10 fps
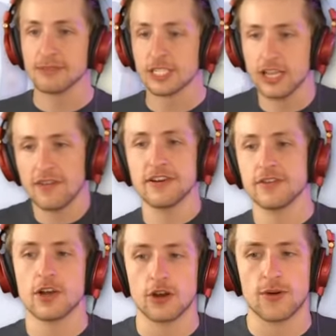I still haven't
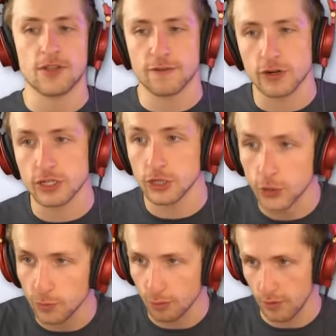even gone around the first
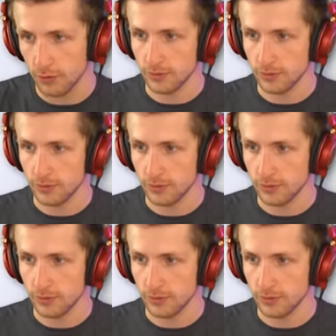loop, bro.